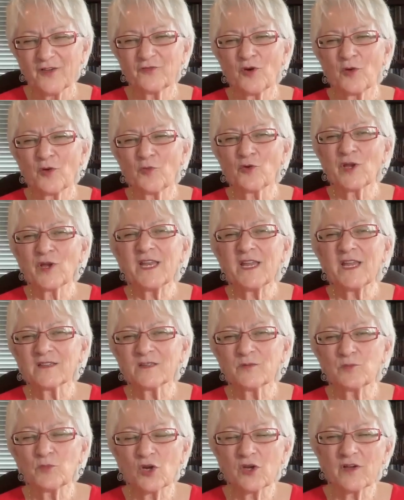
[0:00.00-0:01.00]
from
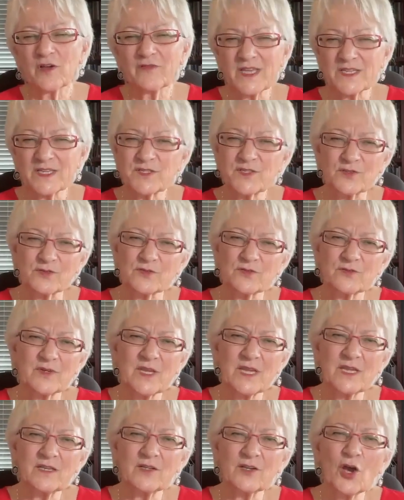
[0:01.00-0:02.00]
reading the book of
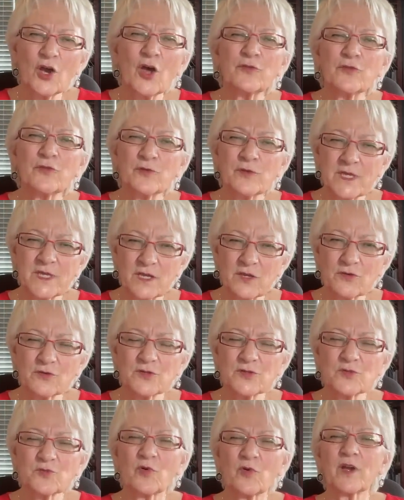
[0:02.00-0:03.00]
Esther in other
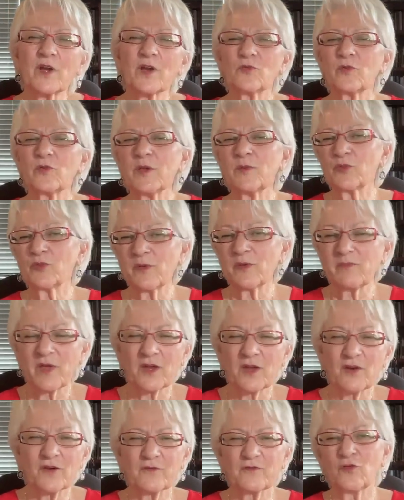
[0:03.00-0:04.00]
years where we
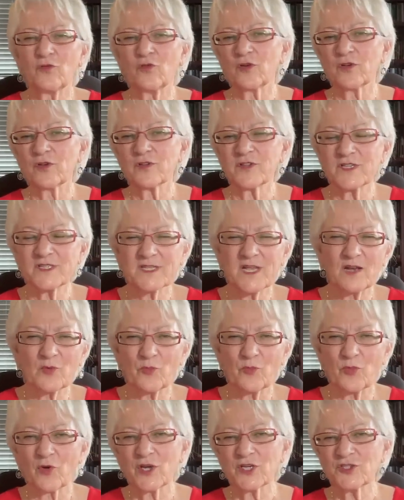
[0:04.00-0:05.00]
prepare for the
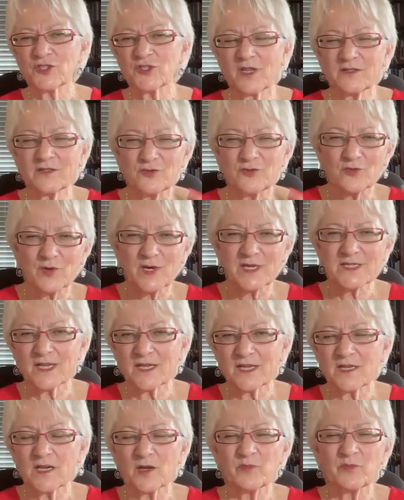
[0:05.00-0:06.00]
celebration and
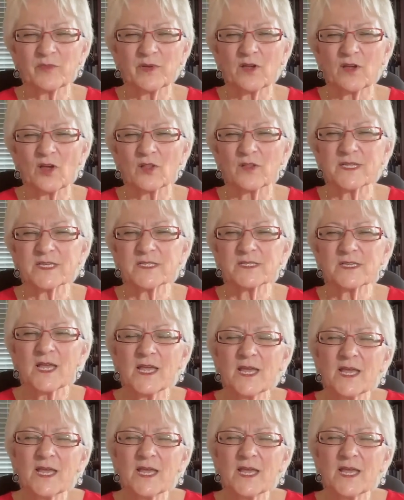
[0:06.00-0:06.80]
dressing up and all this.